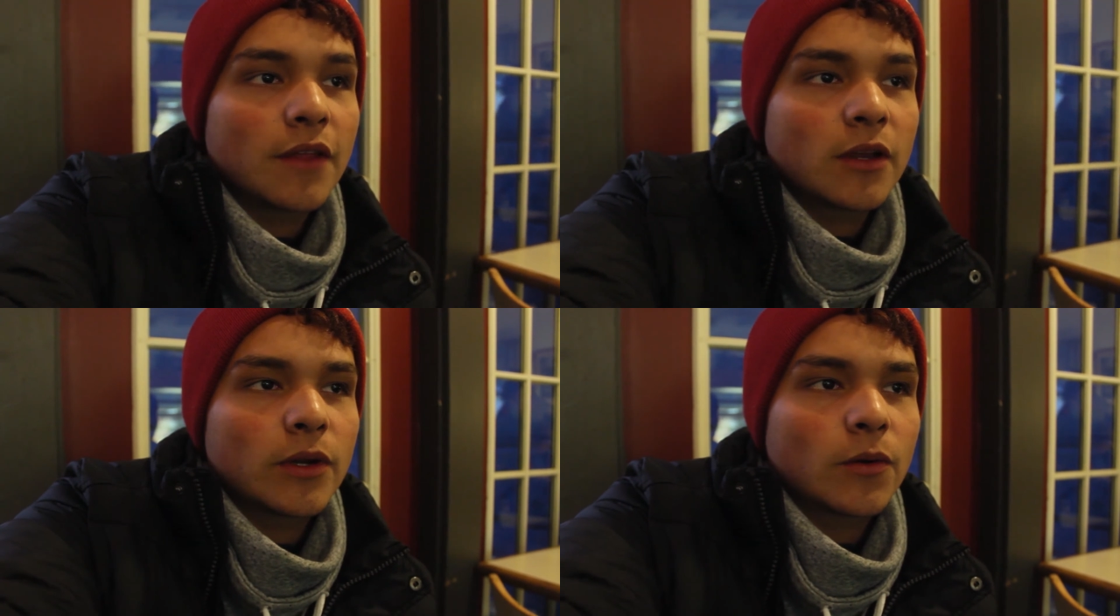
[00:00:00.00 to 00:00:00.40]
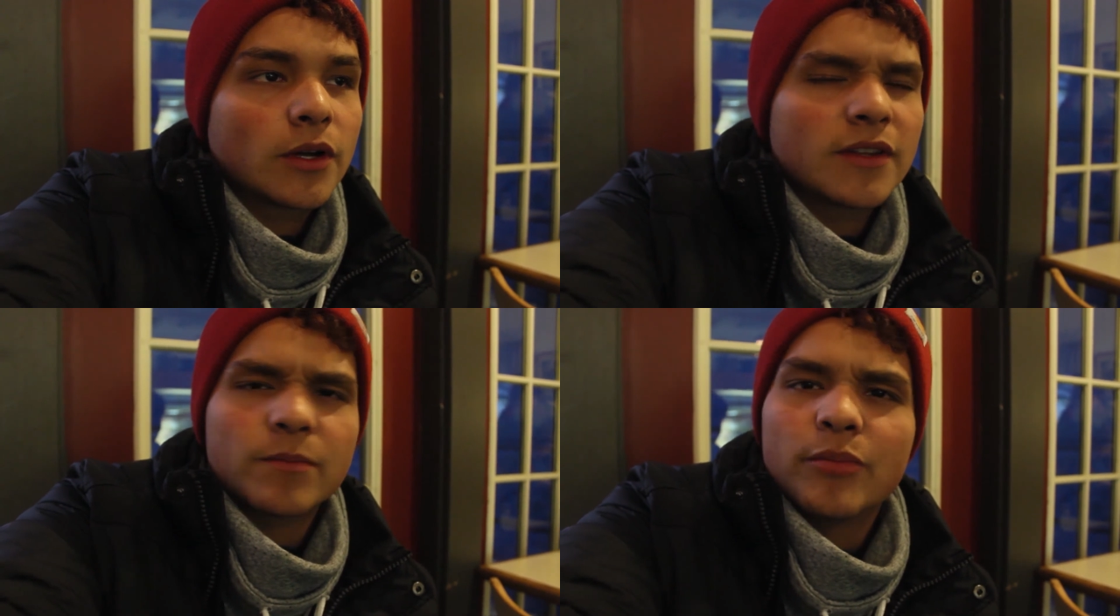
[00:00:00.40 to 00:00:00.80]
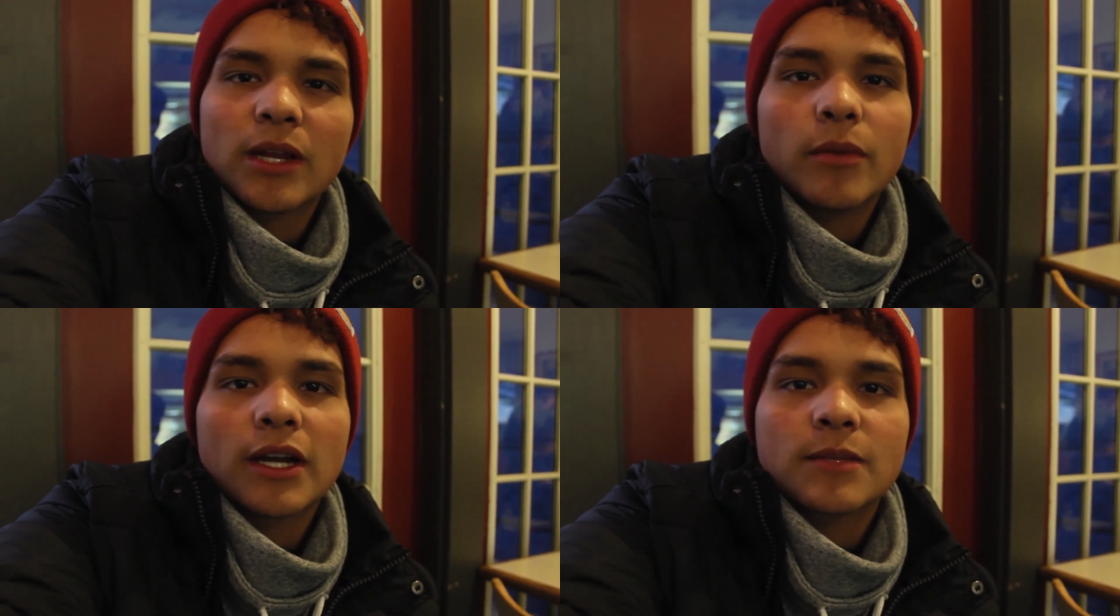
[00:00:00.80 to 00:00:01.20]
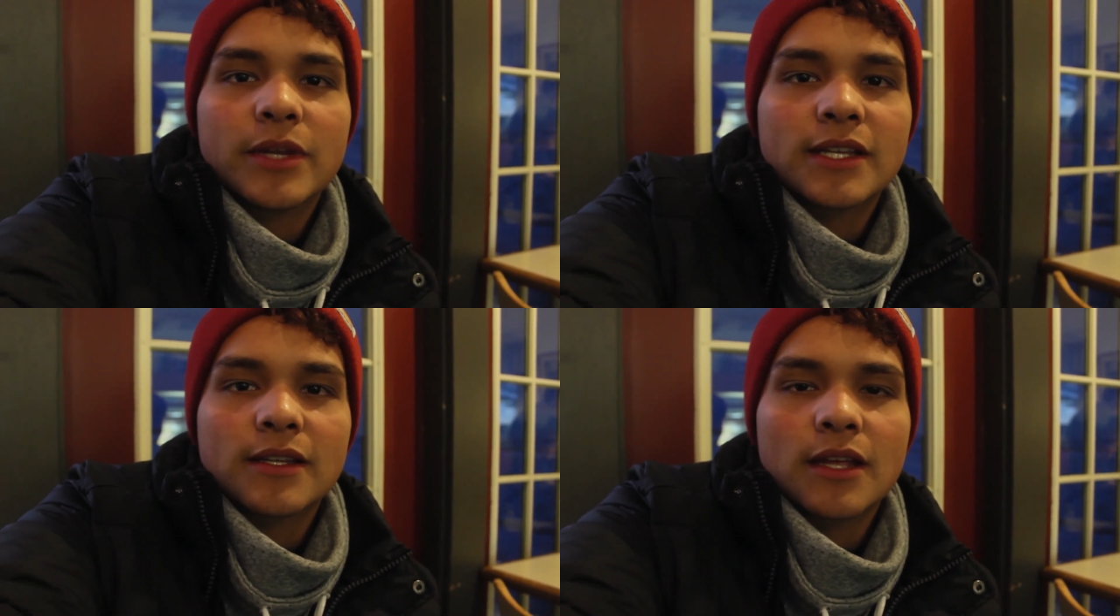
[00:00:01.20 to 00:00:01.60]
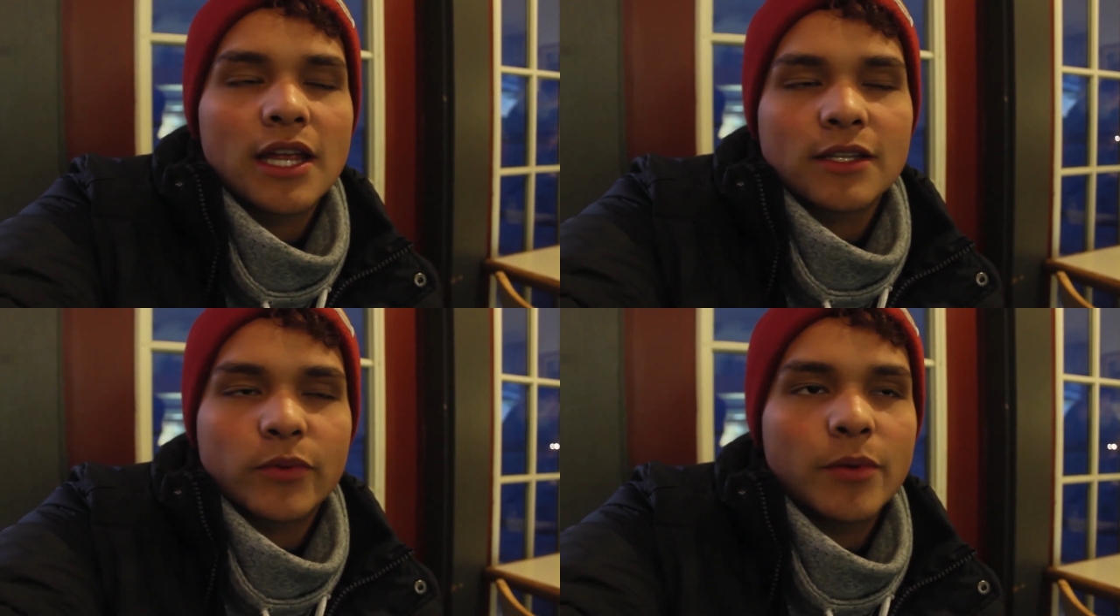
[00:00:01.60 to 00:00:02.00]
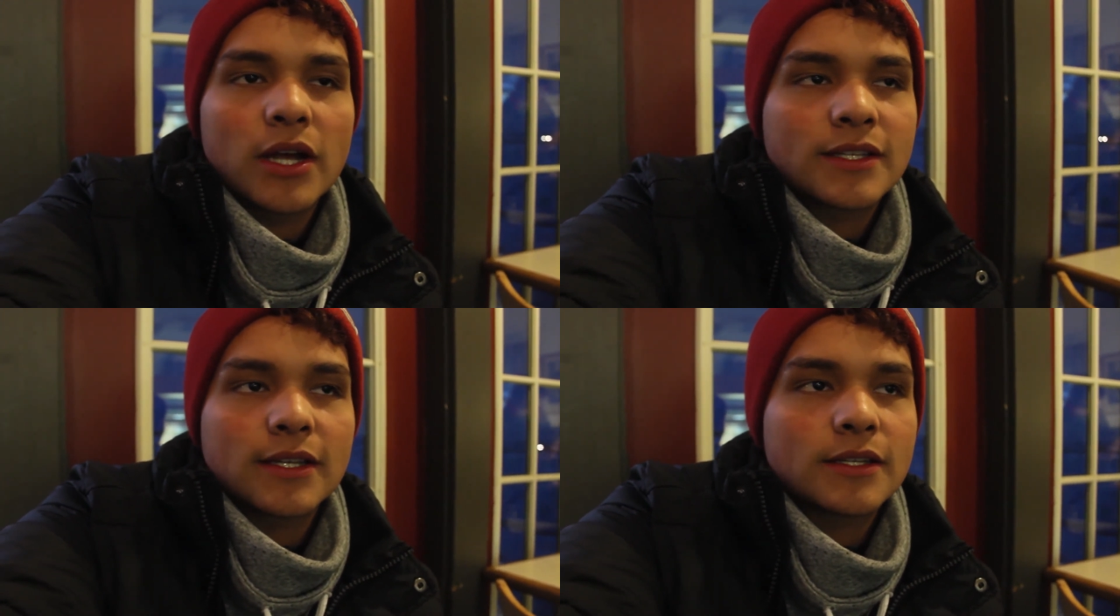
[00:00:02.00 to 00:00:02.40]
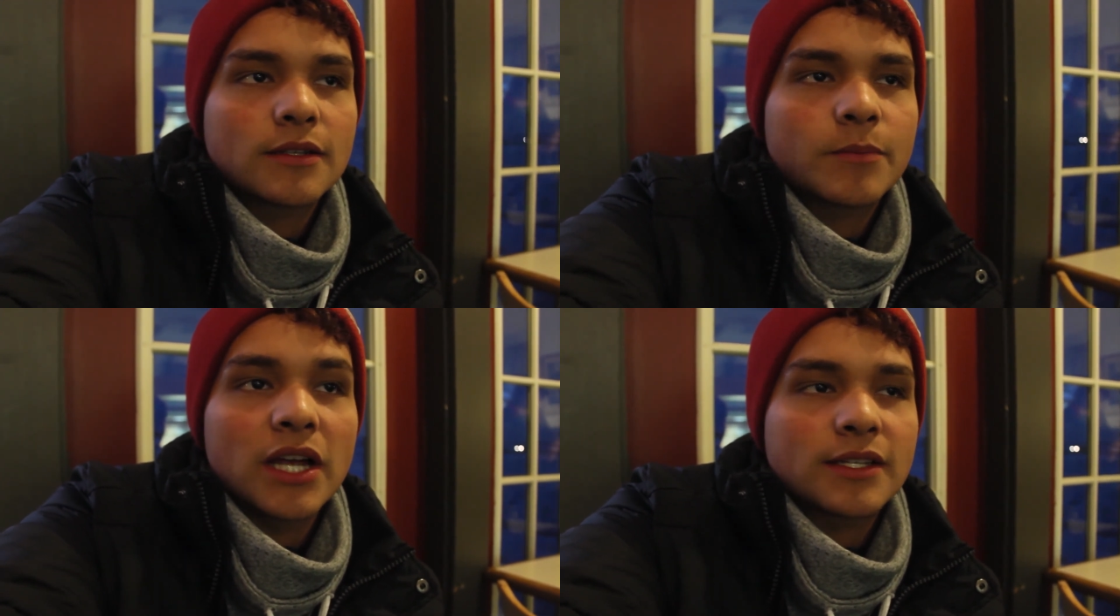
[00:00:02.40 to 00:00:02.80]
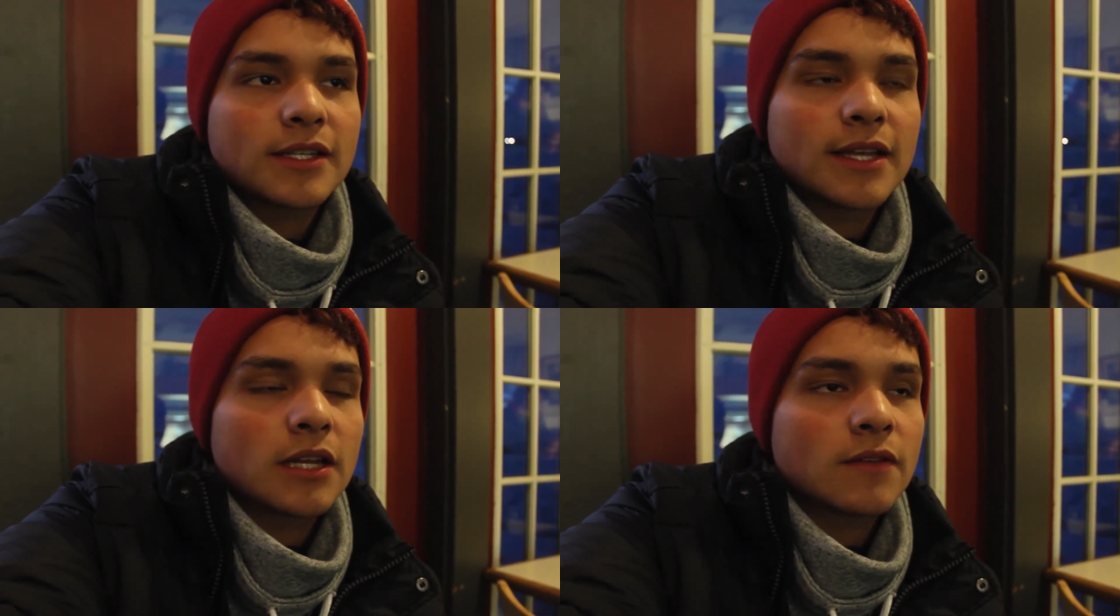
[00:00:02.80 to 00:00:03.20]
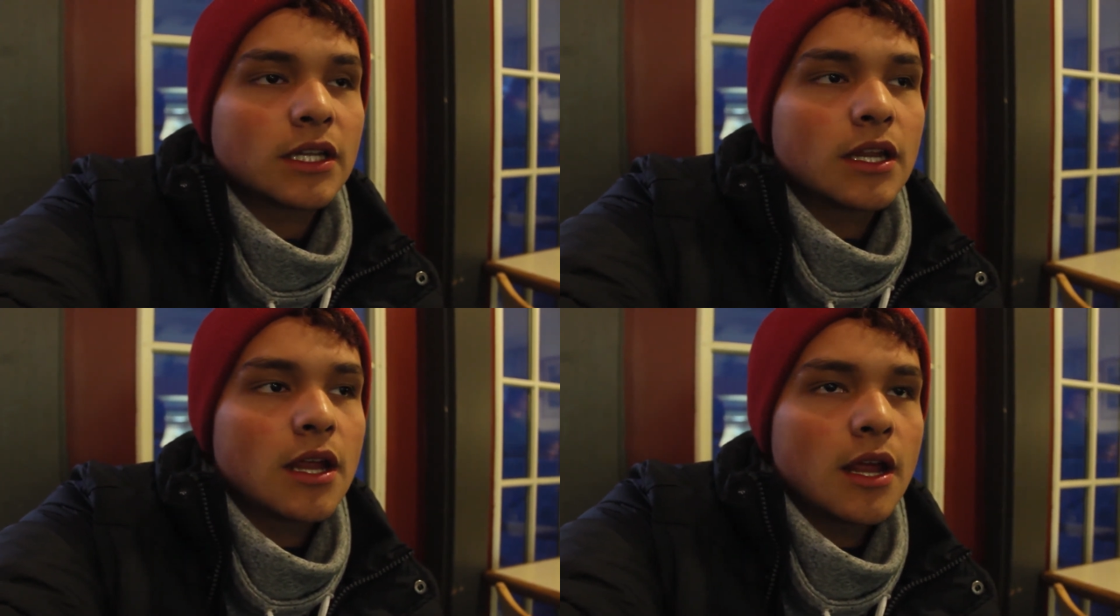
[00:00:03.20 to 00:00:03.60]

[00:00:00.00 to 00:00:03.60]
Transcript: I think we ordered this big box pizza that has pasta, pasta inside of it